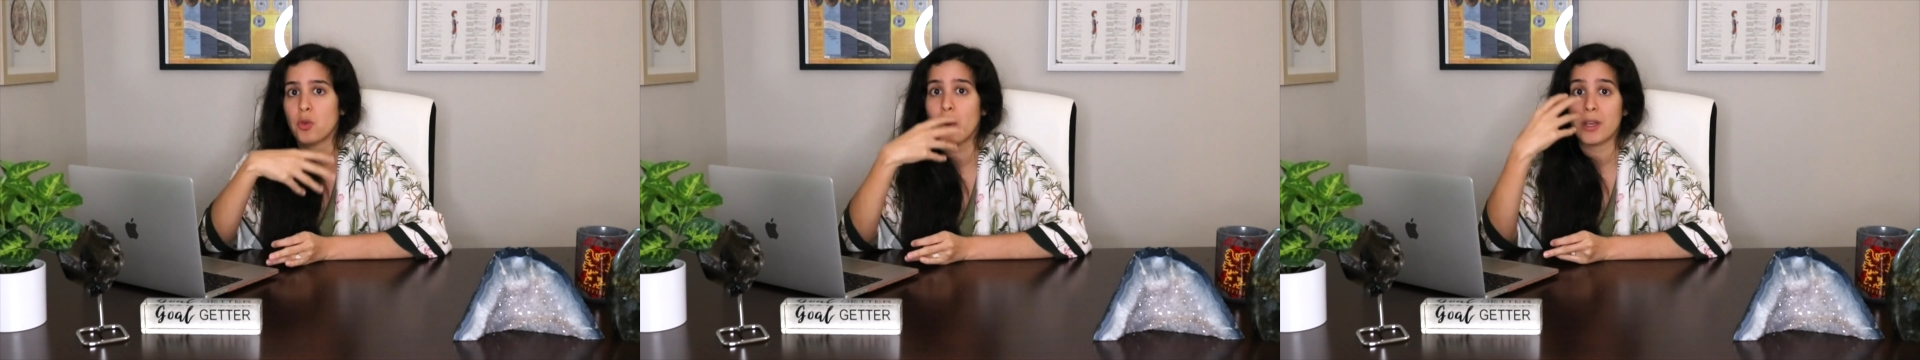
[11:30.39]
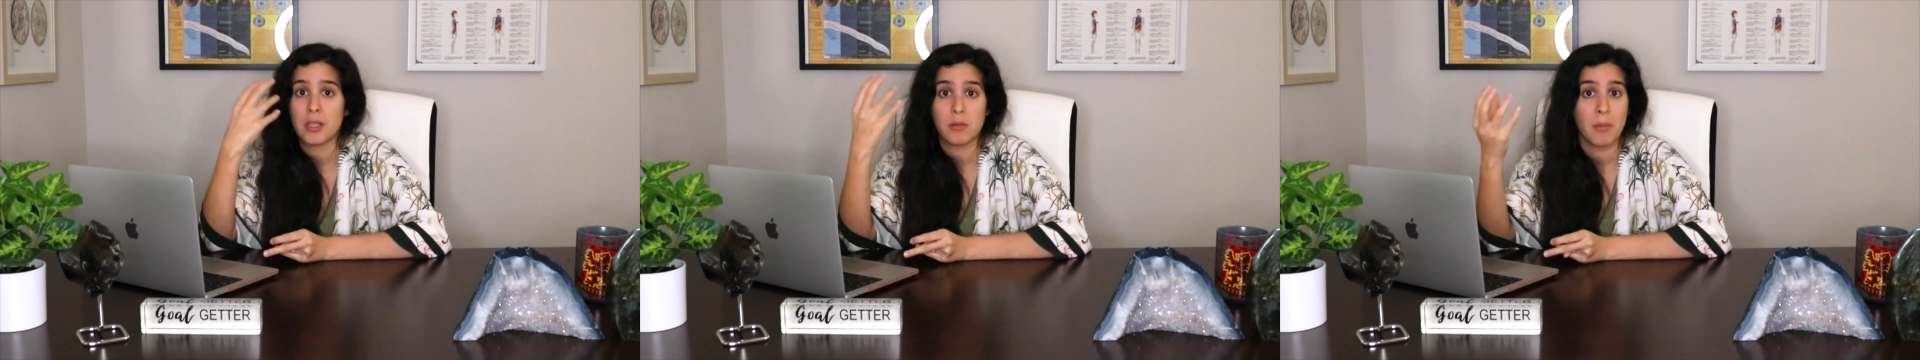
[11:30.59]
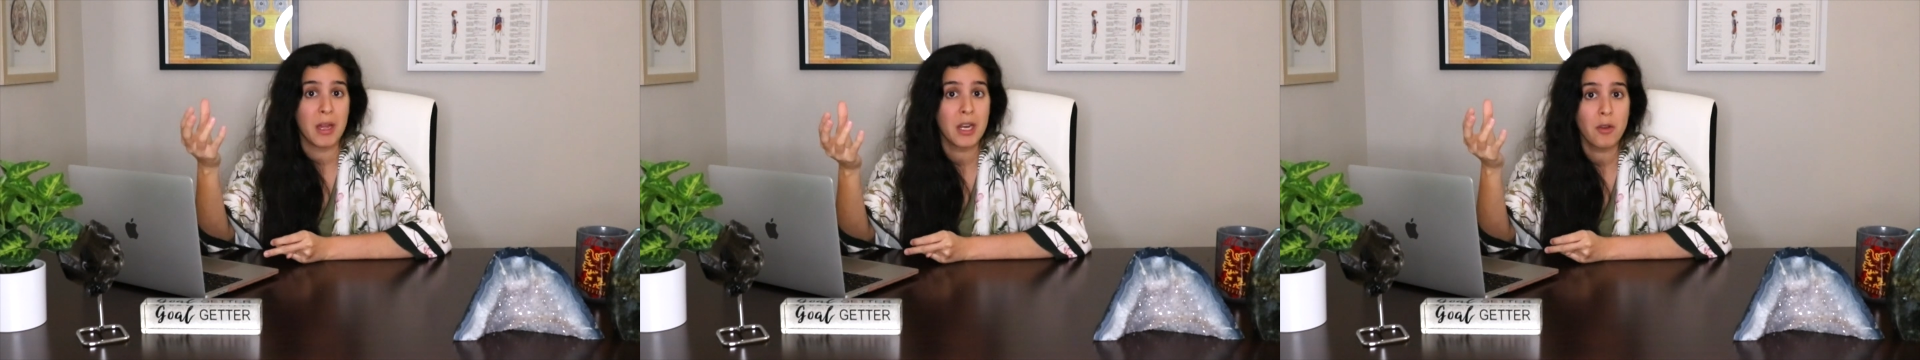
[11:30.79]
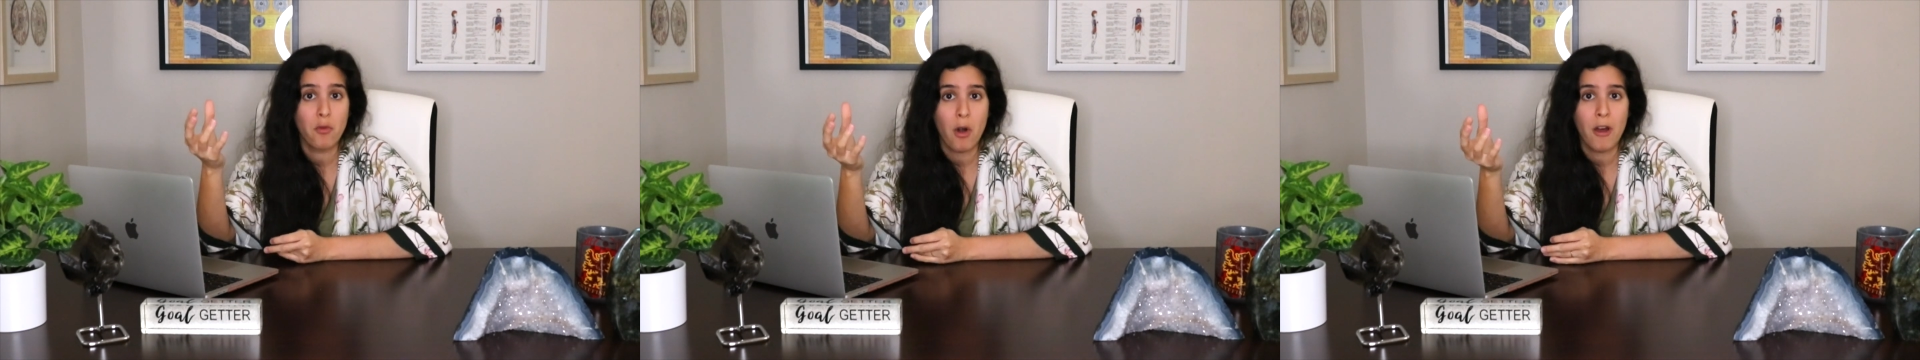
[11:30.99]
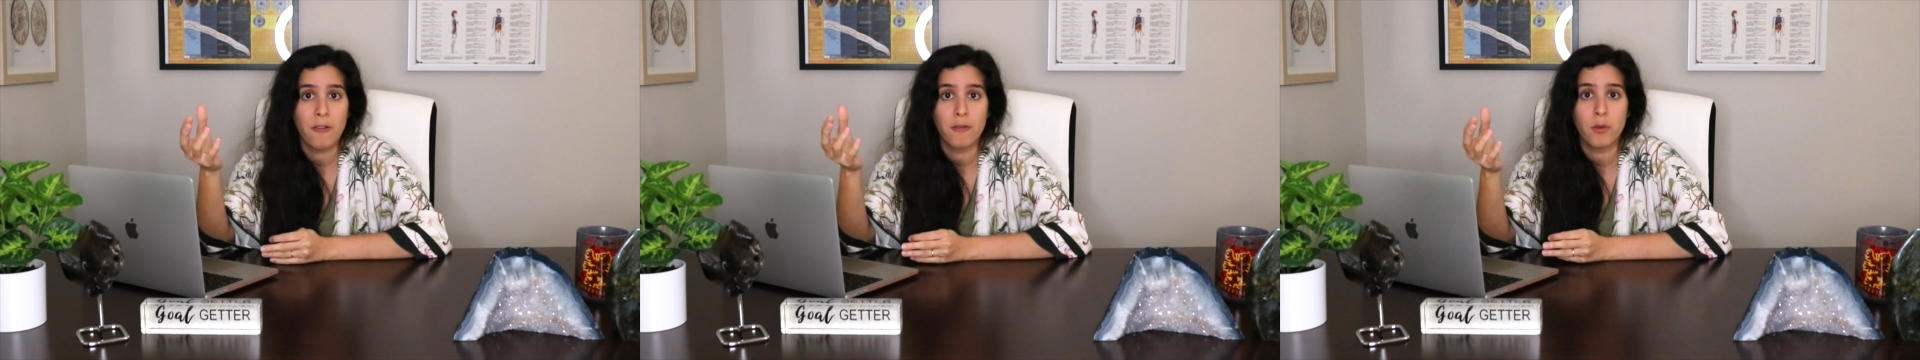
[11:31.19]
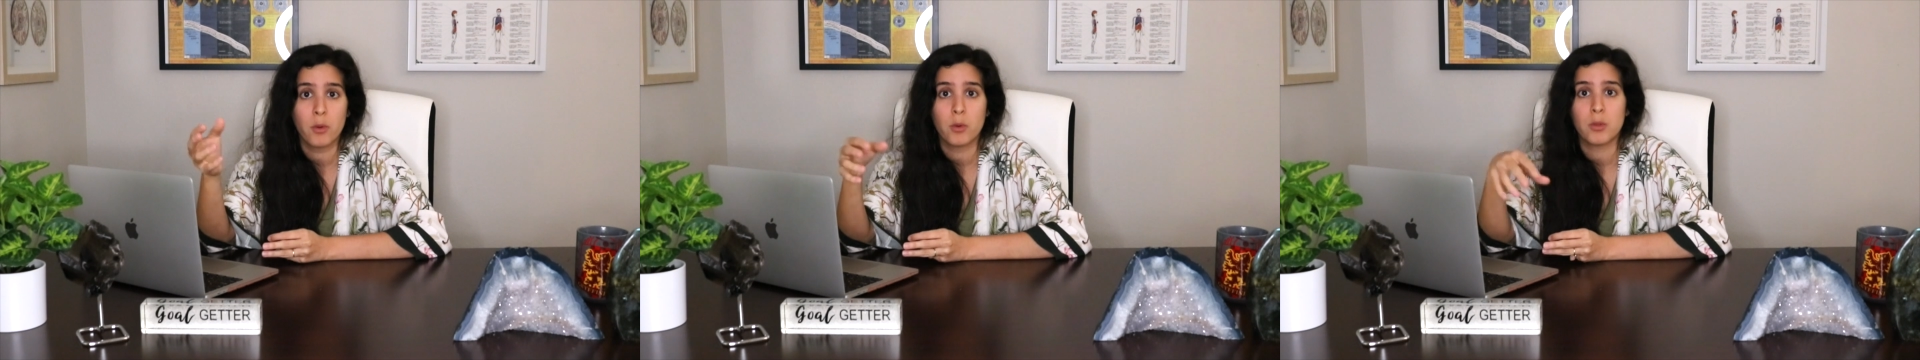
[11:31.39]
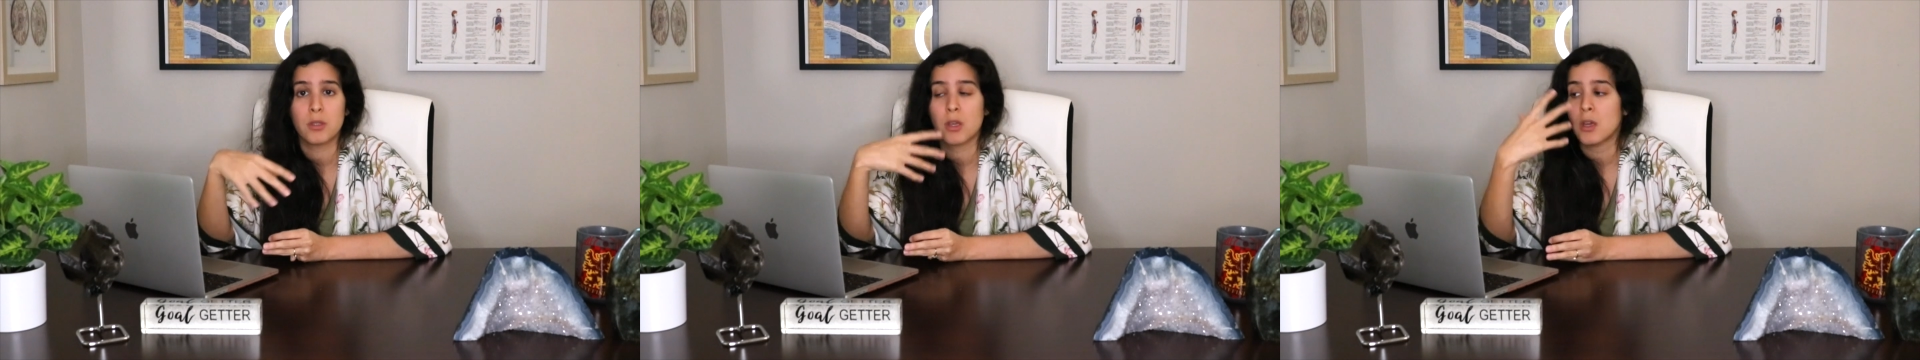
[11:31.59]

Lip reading: to as many raw foods